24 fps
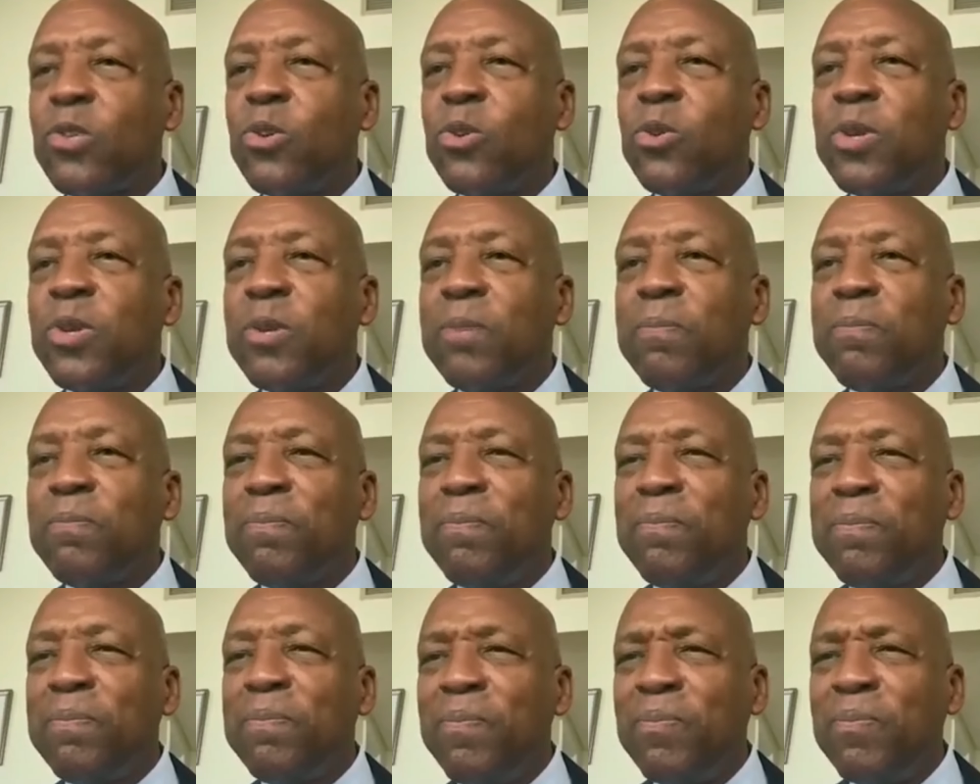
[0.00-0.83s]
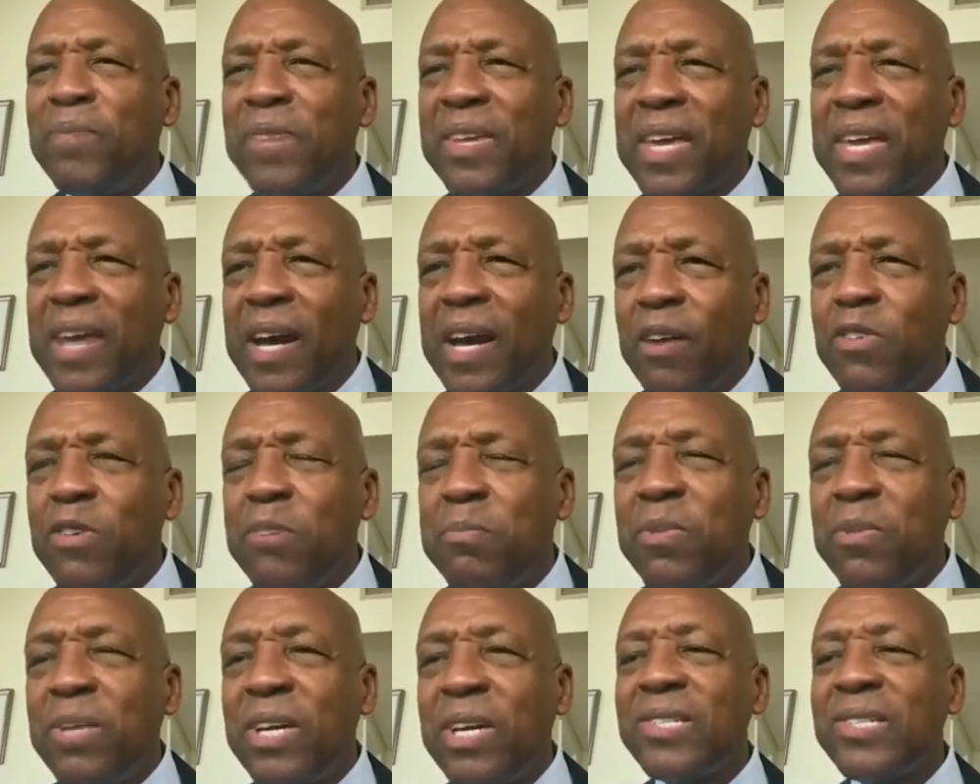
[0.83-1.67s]
to the
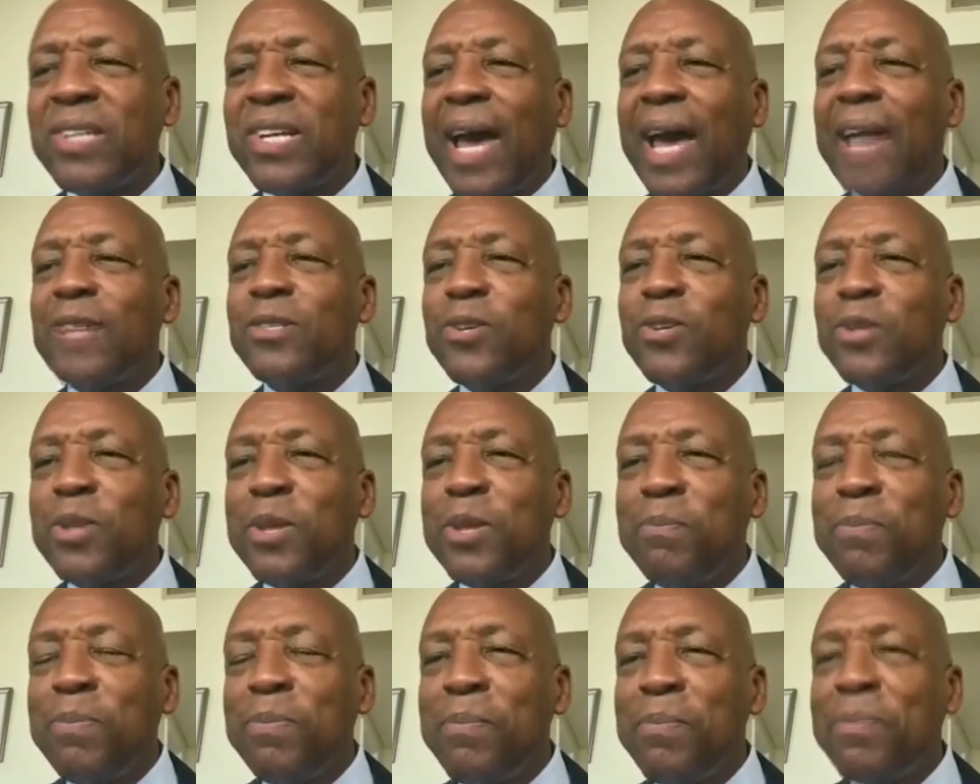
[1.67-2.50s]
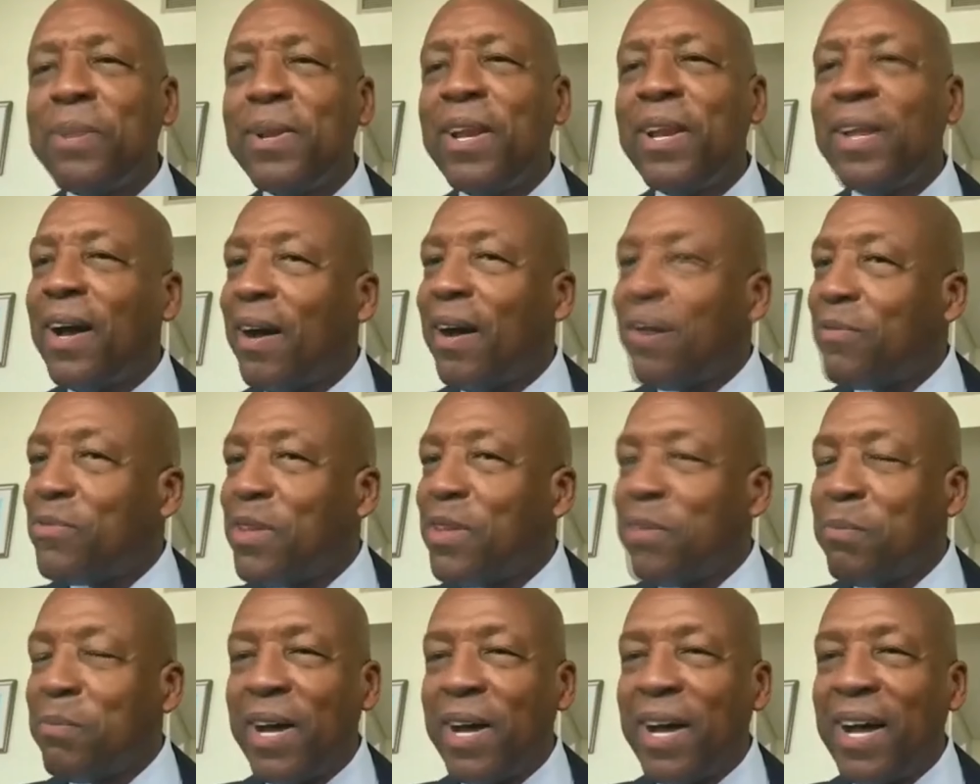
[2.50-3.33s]
government and to the people of the
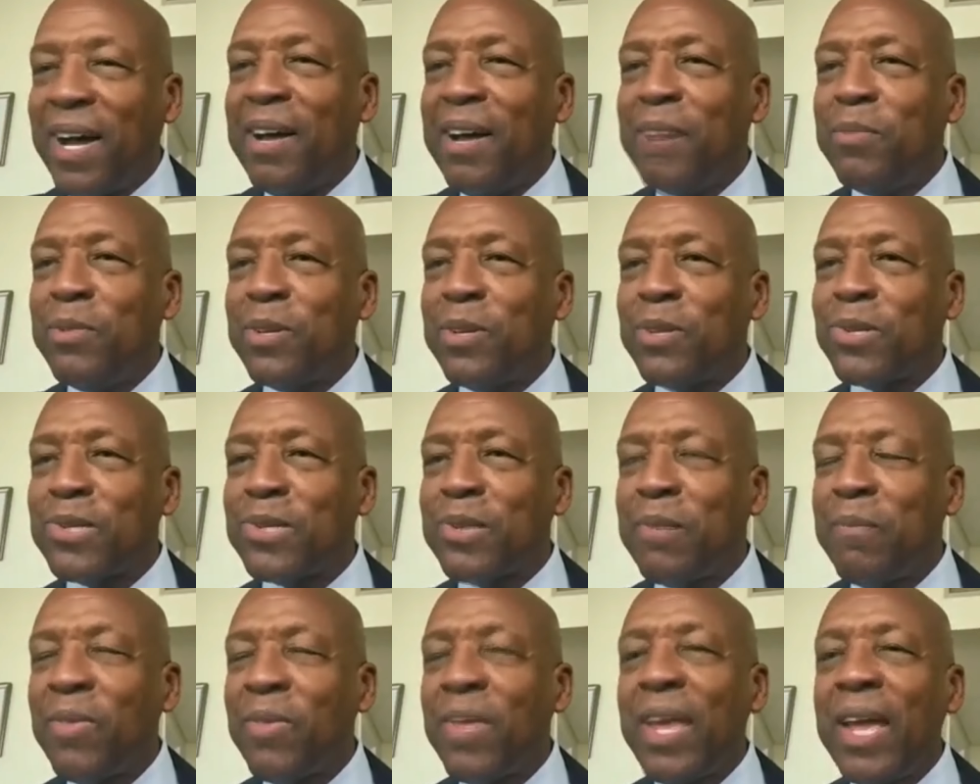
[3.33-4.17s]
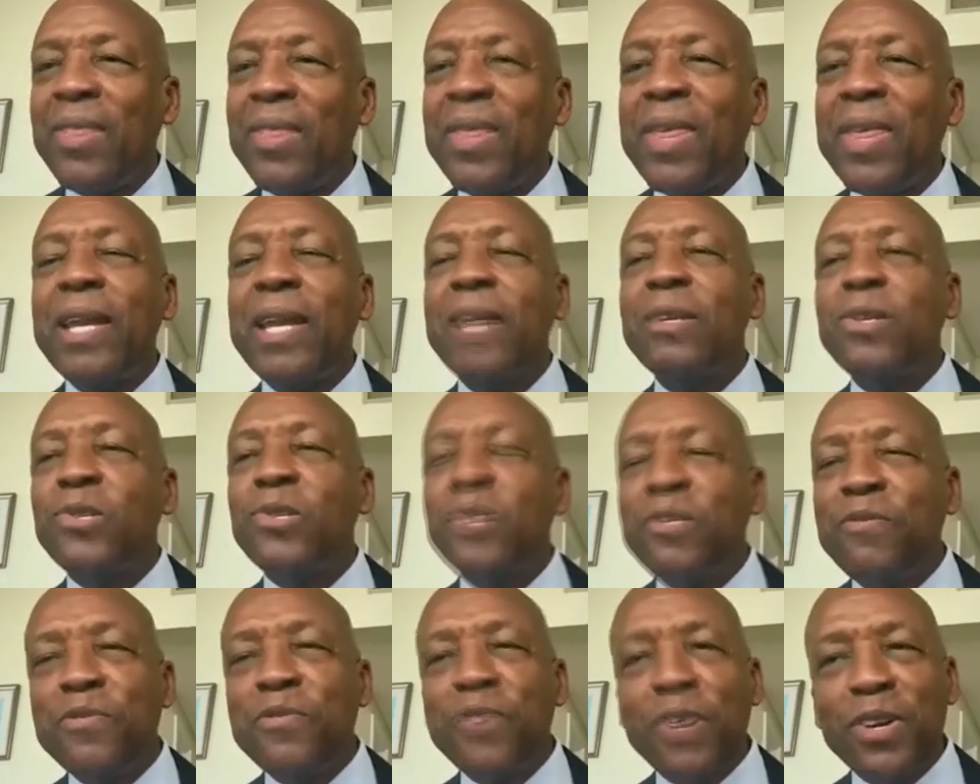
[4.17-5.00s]
Bahamas. That is
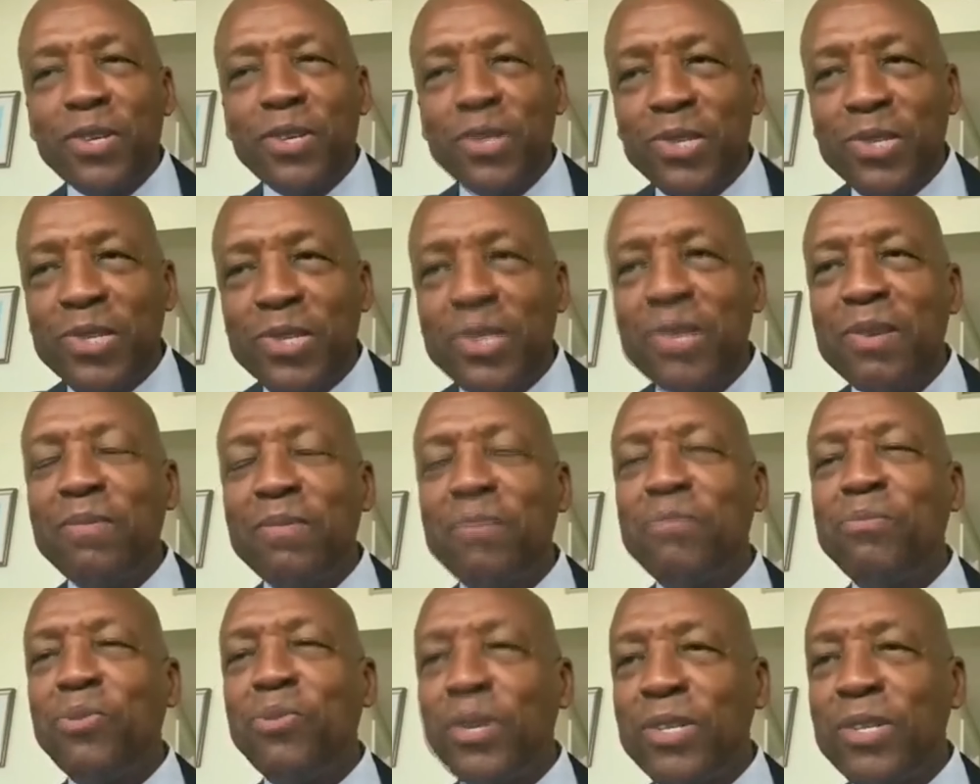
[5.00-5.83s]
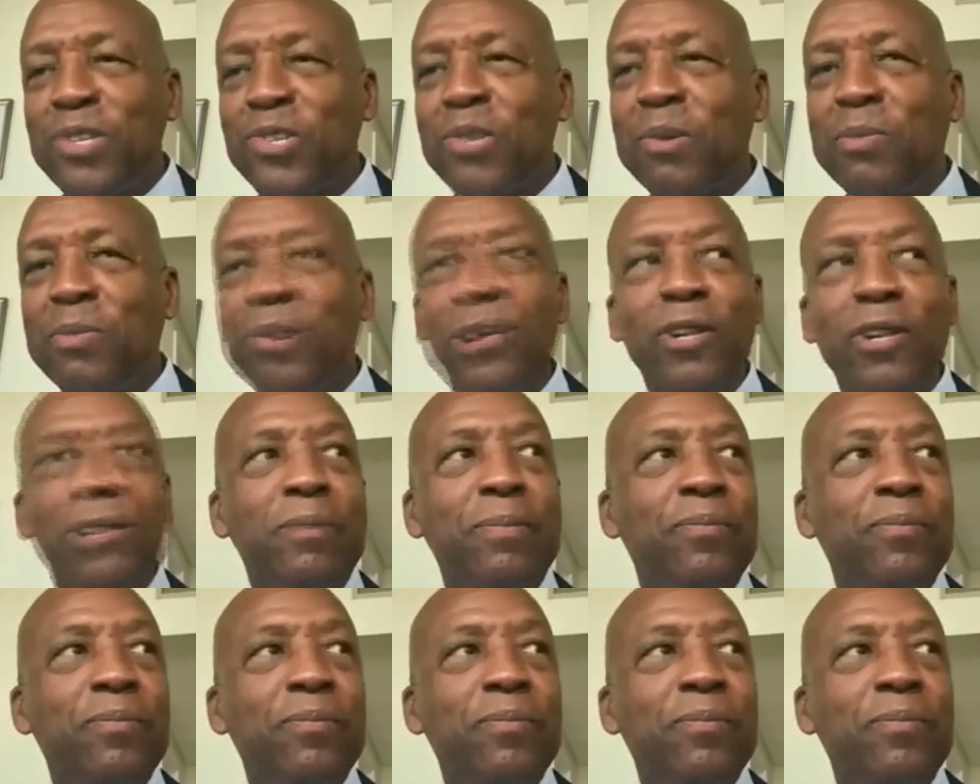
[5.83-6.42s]
the first principle.